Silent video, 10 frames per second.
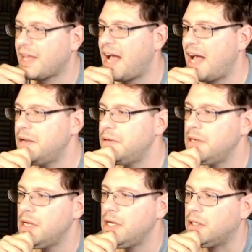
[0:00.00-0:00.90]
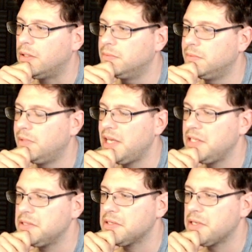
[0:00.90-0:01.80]
I don't know. I
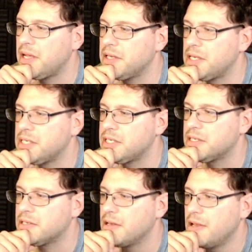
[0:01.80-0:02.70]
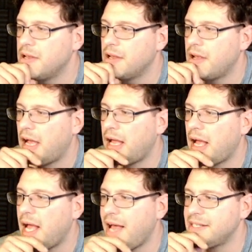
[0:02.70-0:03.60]
don't. I just.
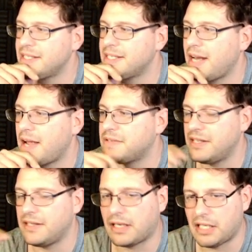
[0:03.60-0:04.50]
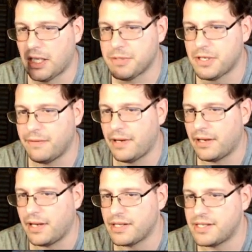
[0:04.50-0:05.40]
I haven't seen. I've seen the clips of
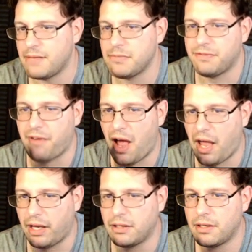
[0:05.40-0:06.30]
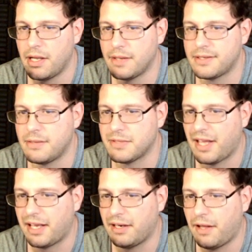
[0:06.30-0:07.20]
it. It seems fine. It seems
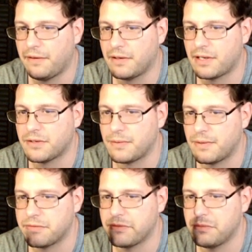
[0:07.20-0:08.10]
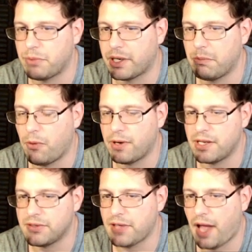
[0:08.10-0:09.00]
like another sort of Rick and Morty
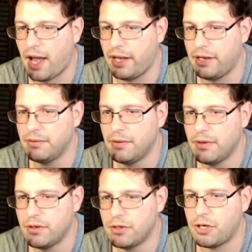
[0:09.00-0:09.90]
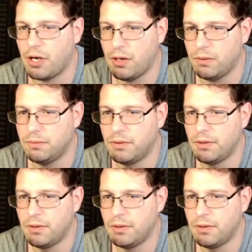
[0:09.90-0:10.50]
side show.